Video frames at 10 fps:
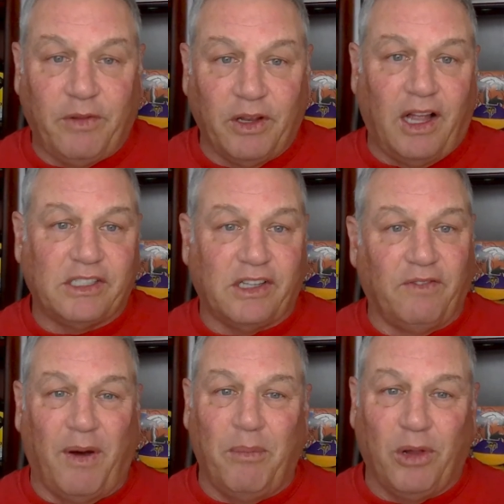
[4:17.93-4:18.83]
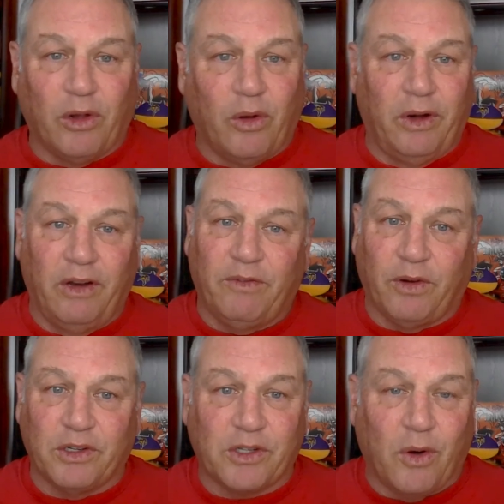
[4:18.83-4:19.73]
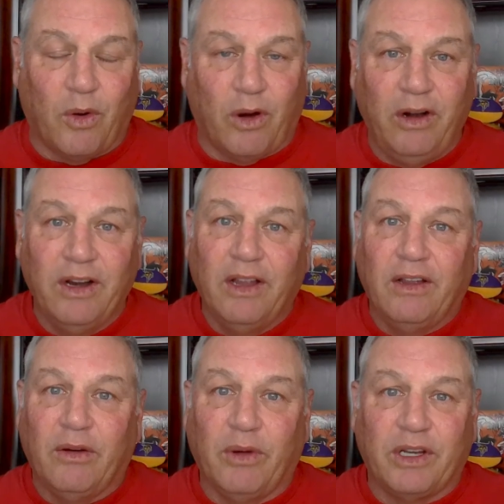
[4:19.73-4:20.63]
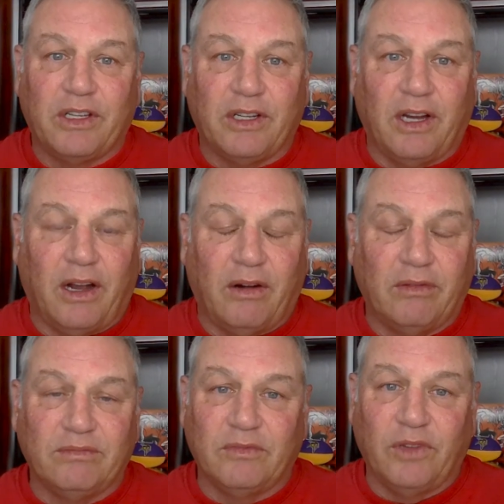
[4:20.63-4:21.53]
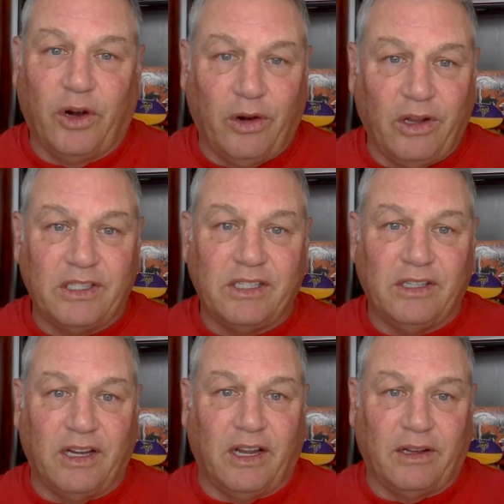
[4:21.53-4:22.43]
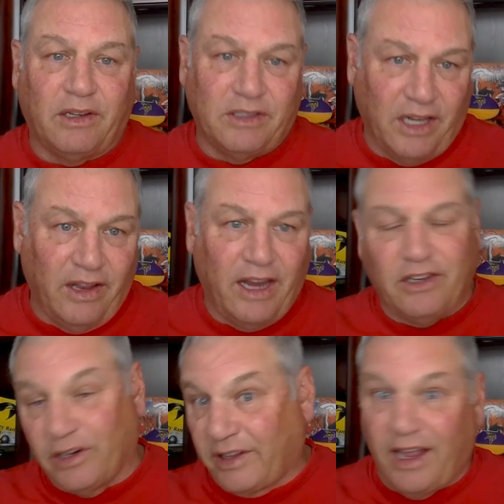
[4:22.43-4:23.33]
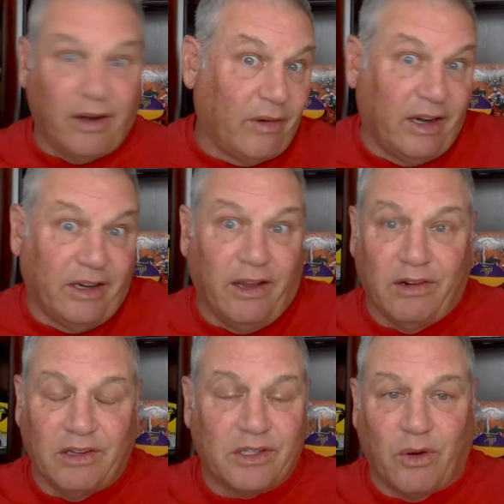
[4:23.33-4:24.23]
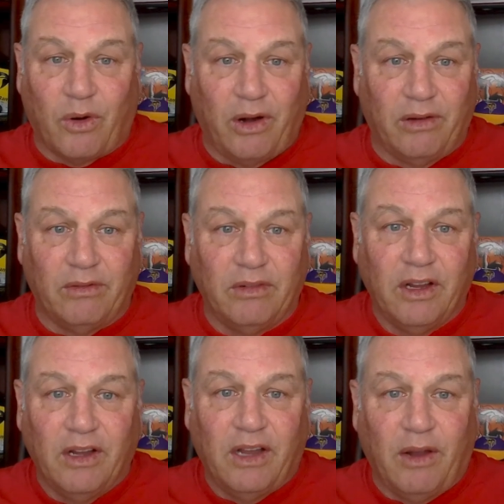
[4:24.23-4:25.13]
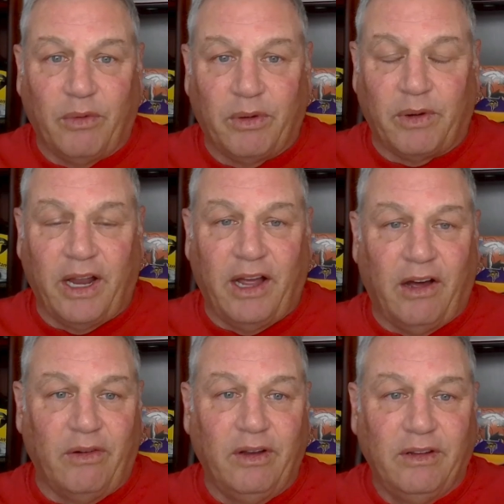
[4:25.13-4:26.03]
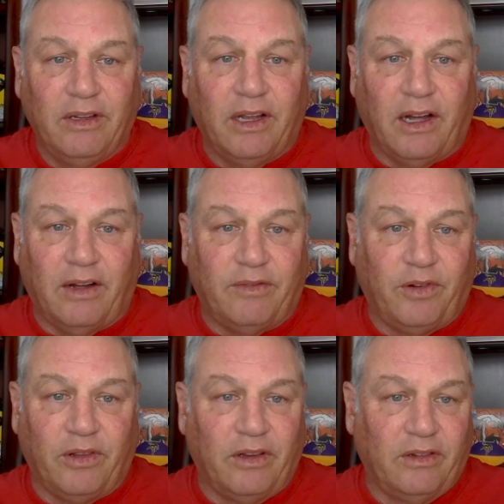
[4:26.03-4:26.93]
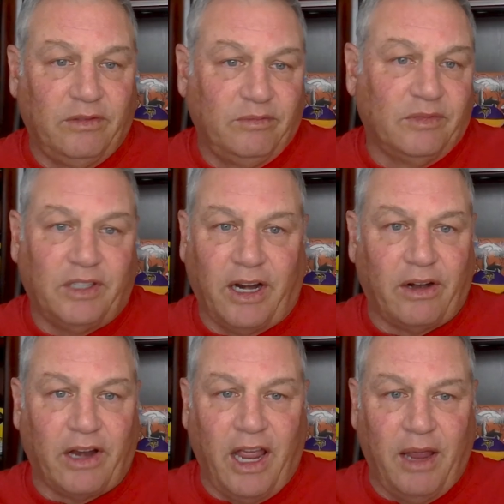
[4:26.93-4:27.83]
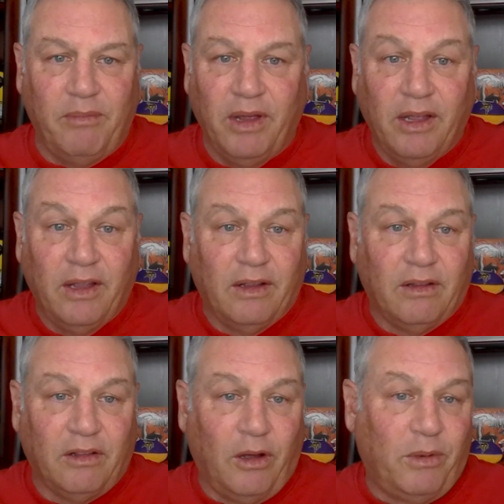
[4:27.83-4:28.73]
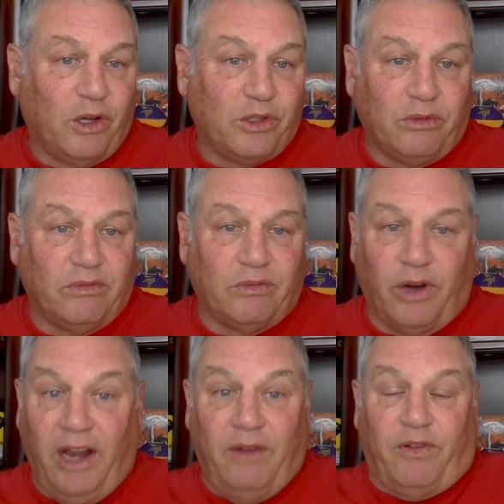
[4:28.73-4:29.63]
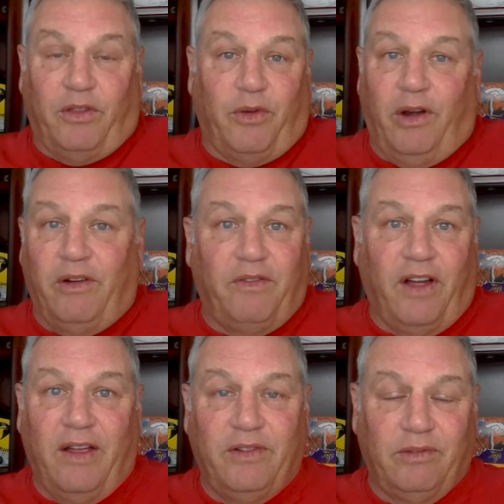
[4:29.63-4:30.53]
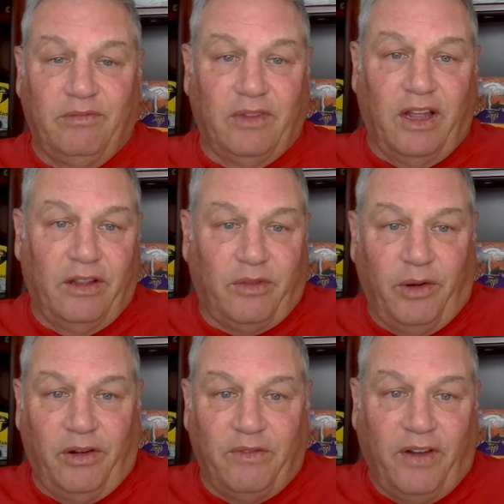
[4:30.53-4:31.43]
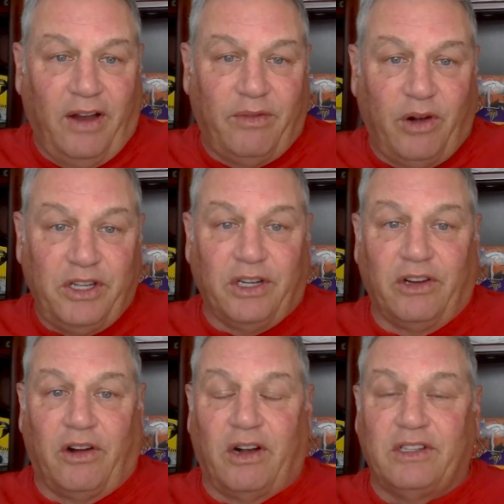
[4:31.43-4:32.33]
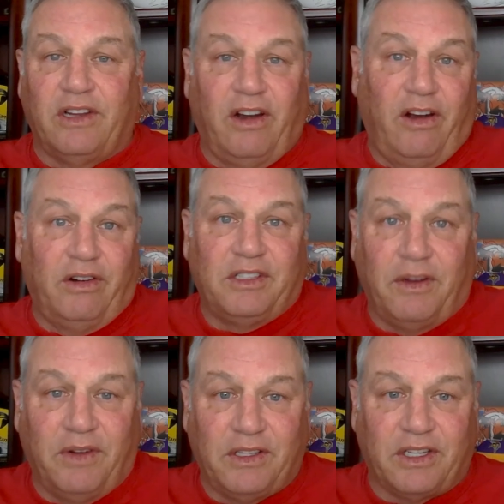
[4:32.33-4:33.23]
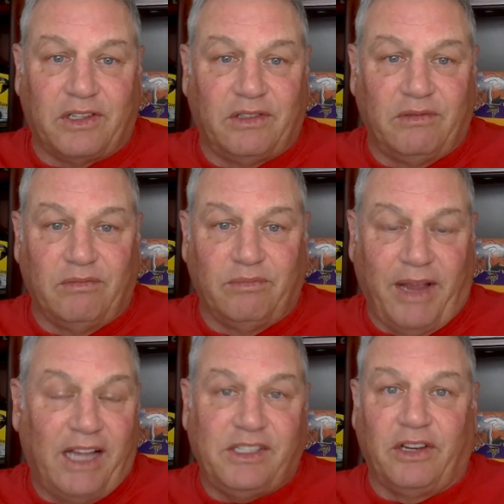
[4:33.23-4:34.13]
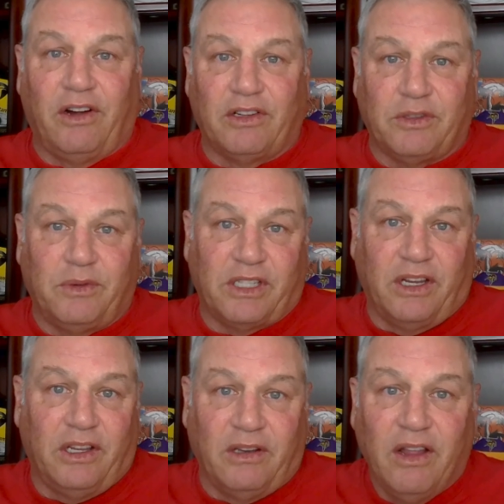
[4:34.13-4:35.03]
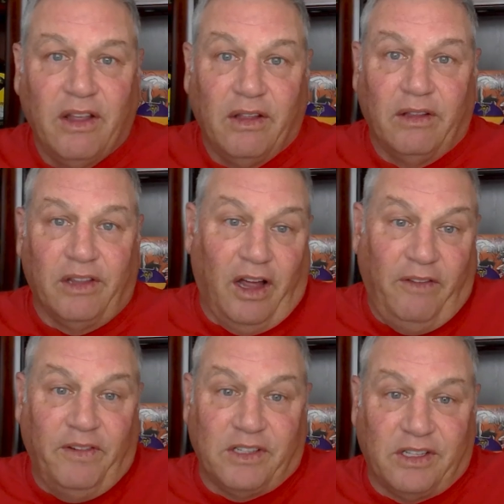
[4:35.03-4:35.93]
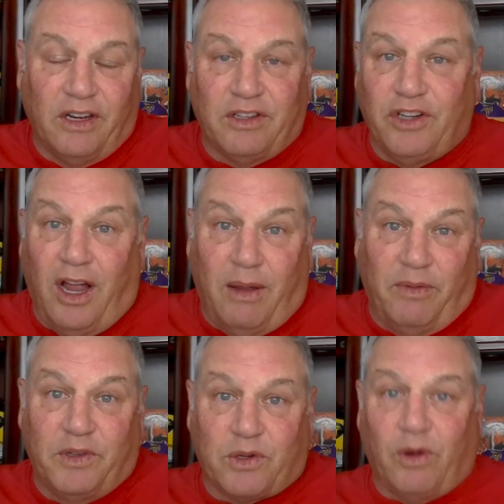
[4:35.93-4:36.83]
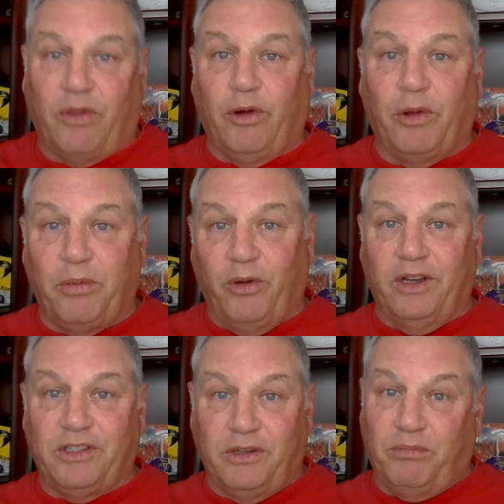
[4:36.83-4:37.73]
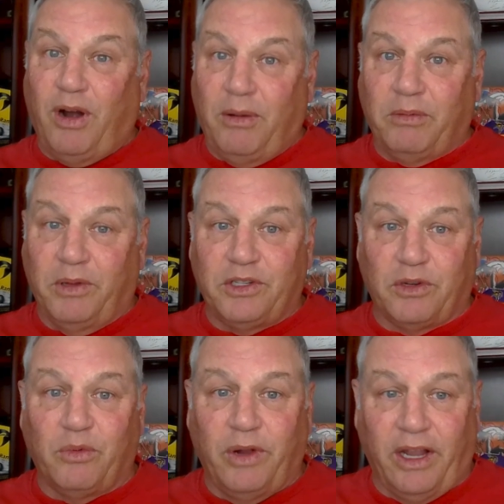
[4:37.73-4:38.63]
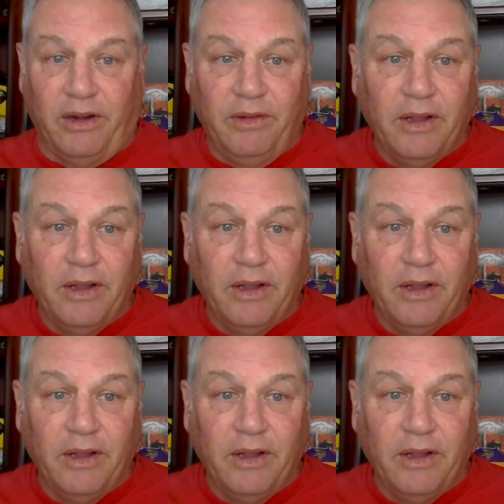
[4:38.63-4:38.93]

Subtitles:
We lost a fumble going in for a score, which hurt us because then they took that right down and scored, and we were down for the entire game. Lobos ran for 305 rushing yards and 176 passing yards. So once again, the offense did its job. If you score 30 points, you probably should win.